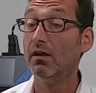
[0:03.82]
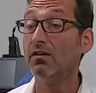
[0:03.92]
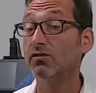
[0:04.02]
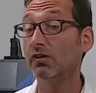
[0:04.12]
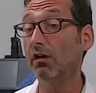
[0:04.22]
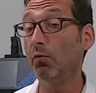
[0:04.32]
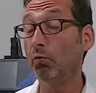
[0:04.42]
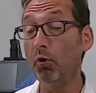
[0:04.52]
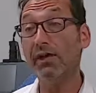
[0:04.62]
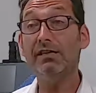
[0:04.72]
So
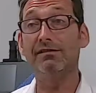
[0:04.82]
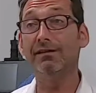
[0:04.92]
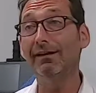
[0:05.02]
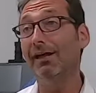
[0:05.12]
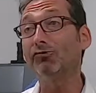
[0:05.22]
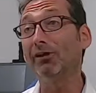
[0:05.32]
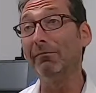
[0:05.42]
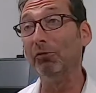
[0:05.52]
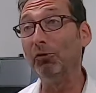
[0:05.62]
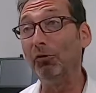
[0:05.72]
what is
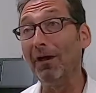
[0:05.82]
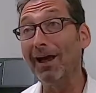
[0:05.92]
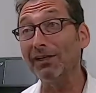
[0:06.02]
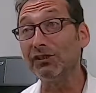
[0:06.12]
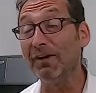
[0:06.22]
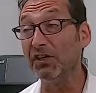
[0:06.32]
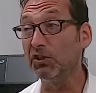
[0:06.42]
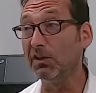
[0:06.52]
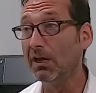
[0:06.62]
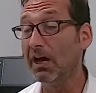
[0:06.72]
electrochemical
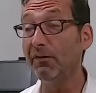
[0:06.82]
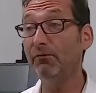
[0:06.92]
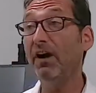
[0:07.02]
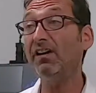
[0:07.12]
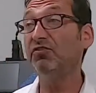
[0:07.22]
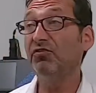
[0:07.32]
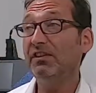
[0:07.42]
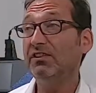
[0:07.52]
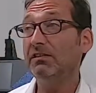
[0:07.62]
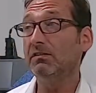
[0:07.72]
activation? And in fact,
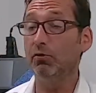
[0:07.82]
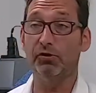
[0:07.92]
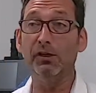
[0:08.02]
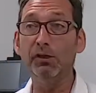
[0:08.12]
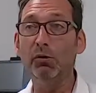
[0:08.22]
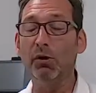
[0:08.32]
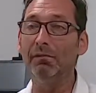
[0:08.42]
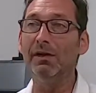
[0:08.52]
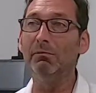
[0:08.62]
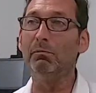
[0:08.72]
this is nothing new. I
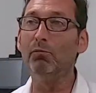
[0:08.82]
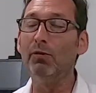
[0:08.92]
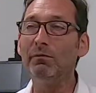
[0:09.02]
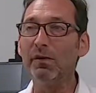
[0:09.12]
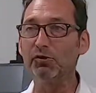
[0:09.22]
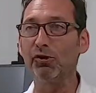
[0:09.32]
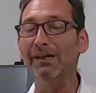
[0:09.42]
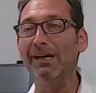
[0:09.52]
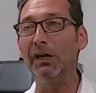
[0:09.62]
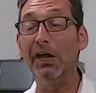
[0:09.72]
mean, we've been
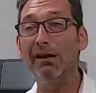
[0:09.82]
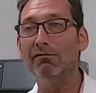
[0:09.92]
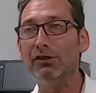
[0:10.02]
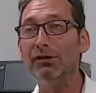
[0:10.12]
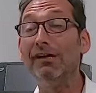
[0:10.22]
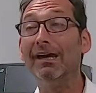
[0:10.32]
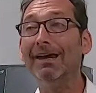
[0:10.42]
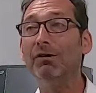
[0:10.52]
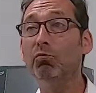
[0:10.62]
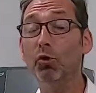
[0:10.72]
drinking here in the
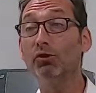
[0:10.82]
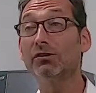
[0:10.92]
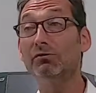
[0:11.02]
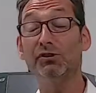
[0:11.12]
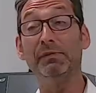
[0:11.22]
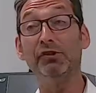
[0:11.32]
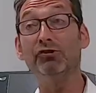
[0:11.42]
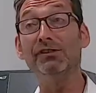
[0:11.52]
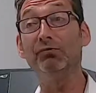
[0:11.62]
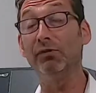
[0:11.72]
UK water which has been
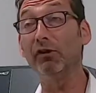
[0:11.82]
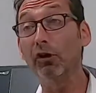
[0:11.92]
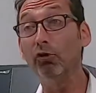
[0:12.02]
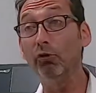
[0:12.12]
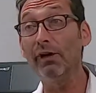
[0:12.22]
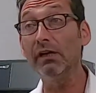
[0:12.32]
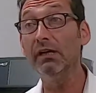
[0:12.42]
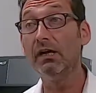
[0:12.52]
treated with chlorine